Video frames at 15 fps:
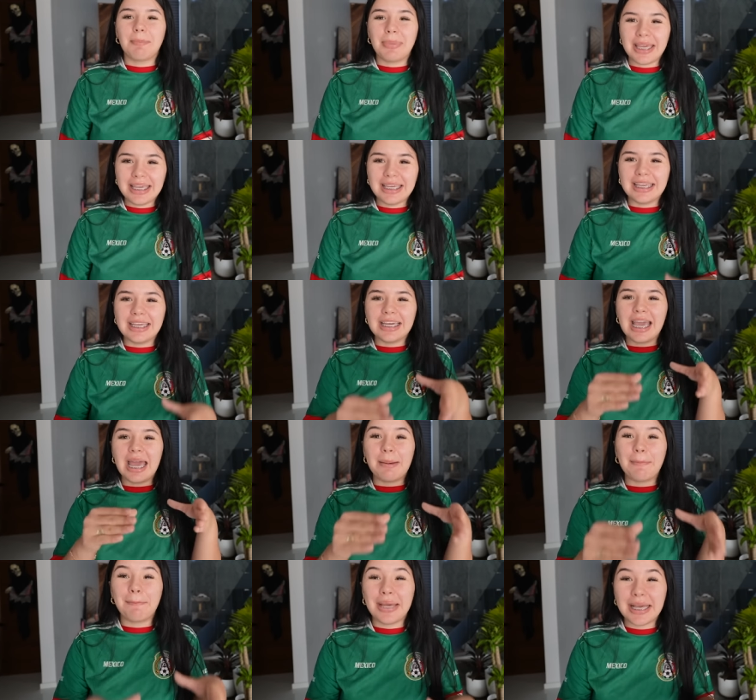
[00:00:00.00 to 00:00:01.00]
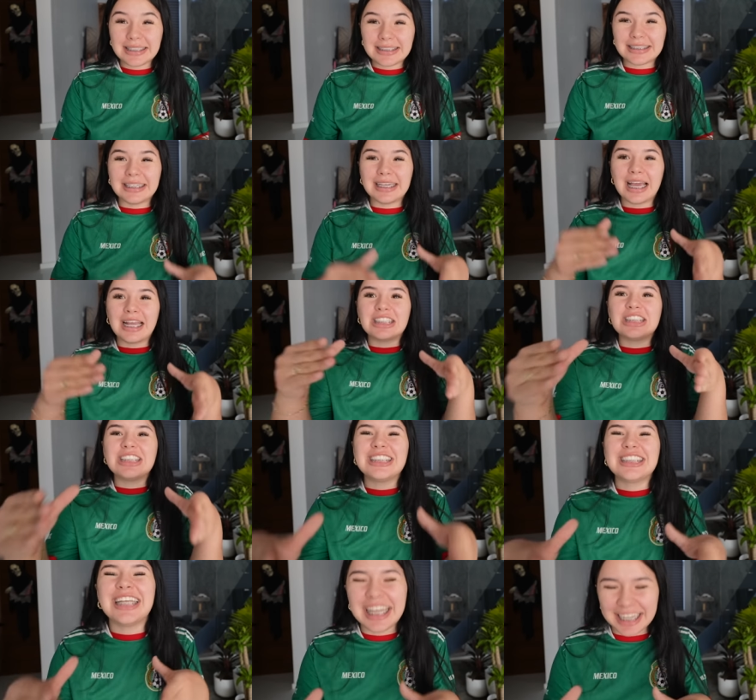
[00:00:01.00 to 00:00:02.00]
peeing and pissing and
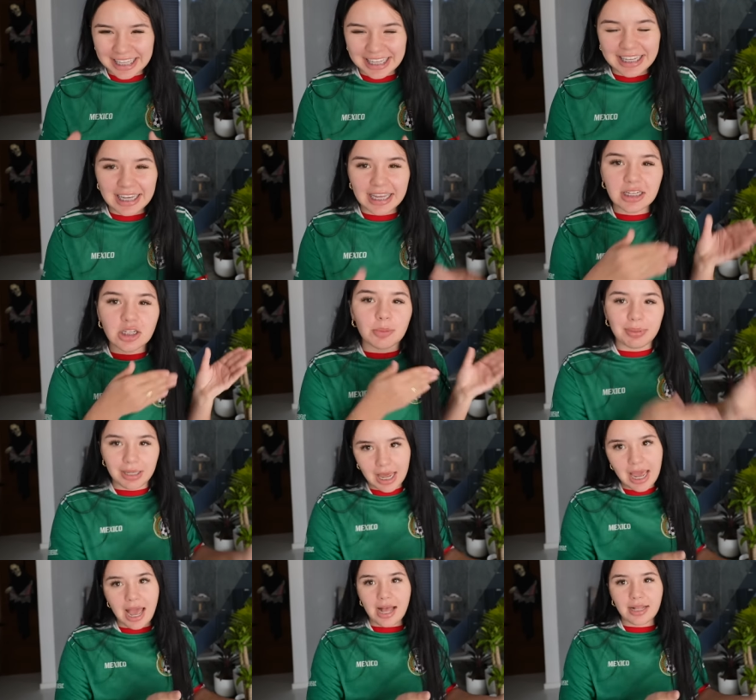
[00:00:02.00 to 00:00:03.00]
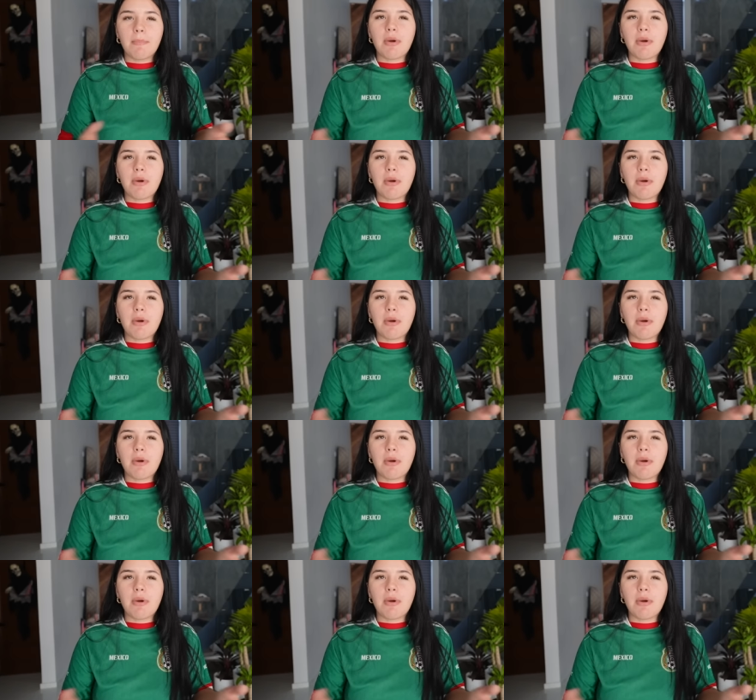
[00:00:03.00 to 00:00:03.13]
shitting in your plant.